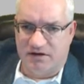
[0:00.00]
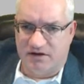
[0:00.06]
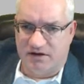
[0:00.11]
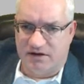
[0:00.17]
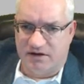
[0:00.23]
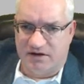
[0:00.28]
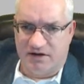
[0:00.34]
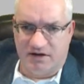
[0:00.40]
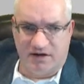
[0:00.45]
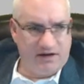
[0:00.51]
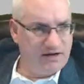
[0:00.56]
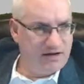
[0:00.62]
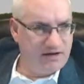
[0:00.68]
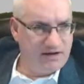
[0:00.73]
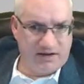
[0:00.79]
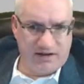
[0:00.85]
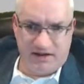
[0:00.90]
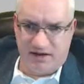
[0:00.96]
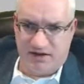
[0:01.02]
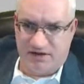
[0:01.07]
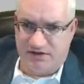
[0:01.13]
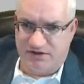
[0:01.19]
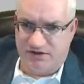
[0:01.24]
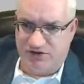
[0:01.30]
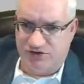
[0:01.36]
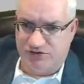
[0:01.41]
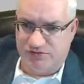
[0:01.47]
Yeah, I
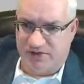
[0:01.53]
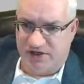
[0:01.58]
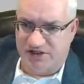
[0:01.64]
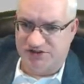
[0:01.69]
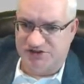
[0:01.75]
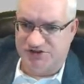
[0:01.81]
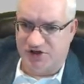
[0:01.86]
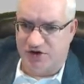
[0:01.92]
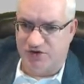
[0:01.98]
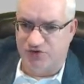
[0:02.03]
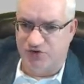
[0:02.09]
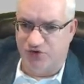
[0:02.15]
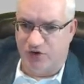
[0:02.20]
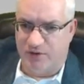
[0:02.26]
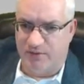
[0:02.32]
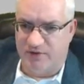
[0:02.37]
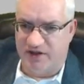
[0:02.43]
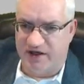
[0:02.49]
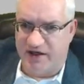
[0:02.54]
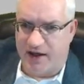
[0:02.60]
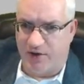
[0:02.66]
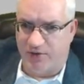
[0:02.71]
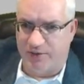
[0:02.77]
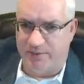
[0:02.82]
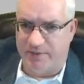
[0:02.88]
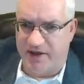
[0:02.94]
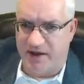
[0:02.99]
can't do much. So normally I
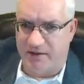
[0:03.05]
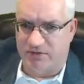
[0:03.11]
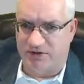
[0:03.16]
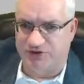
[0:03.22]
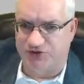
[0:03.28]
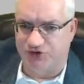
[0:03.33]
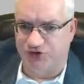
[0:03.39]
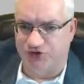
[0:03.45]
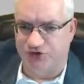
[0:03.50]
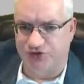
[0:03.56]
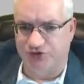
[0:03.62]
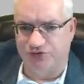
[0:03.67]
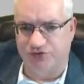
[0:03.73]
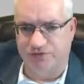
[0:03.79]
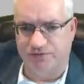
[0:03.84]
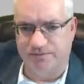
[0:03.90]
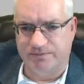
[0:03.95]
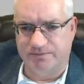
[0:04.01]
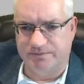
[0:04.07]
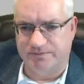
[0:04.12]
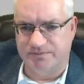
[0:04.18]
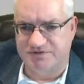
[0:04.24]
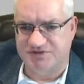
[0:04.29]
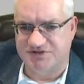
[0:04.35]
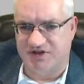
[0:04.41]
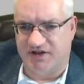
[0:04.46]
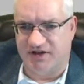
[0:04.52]
would be able to
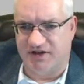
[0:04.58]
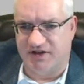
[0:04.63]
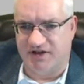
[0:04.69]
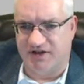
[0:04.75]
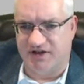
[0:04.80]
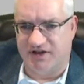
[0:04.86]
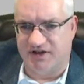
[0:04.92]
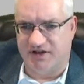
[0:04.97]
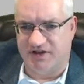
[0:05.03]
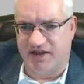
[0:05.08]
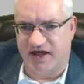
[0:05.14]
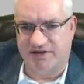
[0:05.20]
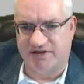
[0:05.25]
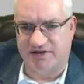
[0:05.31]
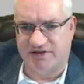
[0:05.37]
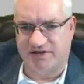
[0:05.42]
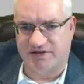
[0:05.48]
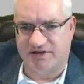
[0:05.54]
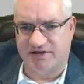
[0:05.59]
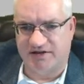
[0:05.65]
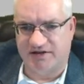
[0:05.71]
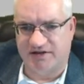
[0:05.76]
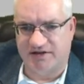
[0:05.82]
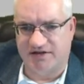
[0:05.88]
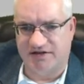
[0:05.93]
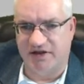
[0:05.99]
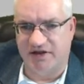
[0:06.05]
select
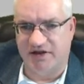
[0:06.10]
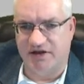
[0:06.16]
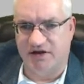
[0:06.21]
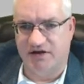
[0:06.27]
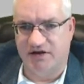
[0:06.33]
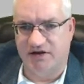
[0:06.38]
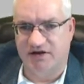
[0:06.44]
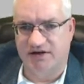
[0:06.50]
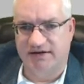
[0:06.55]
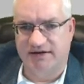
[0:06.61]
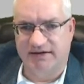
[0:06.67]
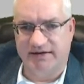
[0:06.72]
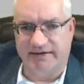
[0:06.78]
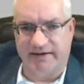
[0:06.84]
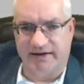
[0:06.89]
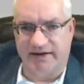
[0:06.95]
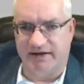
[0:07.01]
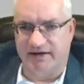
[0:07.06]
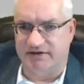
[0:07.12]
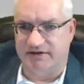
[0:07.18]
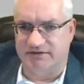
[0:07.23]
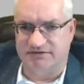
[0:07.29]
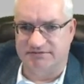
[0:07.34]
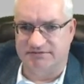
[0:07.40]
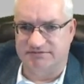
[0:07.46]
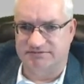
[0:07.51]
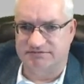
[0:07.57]
an environment here,
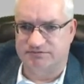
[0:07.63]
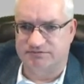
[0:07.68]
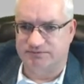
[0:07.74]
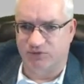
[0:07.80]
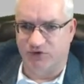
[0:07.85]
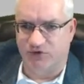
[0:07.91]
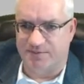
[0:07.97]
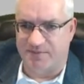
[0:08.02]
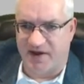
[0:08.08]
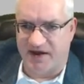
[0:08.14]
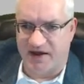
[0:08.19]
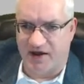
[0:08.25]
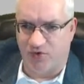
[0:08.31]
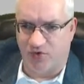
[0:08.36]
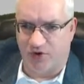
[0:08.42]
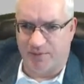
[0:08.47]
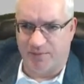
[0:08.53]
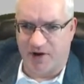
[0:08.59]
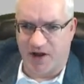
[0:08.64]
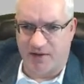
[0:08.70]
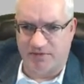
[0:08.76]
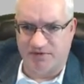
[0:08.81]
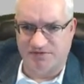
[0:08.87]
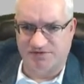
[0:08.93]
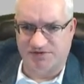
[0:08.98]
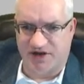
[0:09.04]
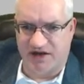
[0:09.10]
and with my network
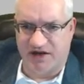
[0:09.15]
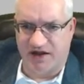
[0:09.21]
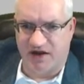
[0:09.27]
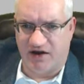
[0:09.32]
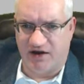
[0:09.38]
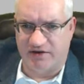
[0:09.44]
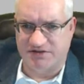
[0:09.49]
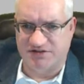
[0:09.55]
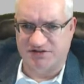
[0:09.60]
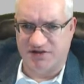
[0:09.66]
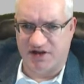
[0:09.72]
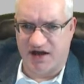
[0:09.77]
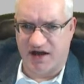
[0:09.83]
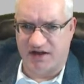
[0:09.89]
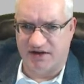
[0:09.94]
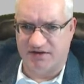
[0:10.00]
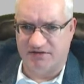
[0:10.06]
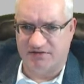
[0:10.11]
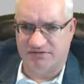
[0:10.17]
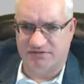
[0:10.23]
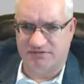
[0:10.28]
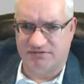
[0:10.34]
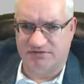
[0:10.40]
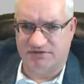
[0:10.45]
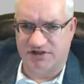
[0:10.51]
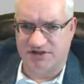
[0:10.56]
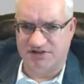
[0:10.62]
problems right now, it's not
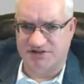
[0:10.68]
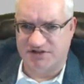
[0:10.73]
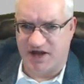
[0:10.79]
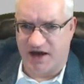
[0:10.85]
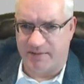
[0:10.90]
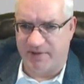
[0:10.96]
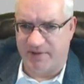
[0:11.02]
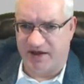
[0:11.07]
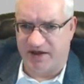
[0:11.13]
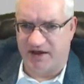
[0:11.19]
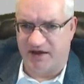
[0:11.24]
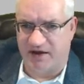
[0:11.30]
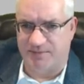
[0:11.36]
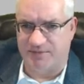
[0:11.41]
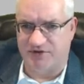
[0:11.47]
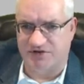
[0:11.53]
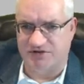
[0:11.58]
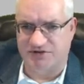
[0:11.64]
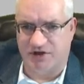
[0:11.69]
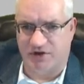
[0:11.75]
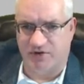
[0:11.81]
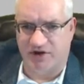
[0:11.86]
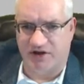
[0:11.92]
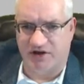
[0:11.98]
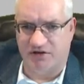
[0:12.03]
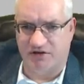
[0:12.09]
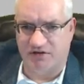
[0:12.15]
picking up those. There
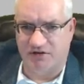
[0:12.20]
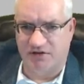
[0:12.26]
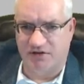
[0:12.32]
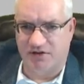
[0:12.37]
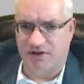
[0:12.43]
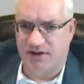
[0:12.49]
we go.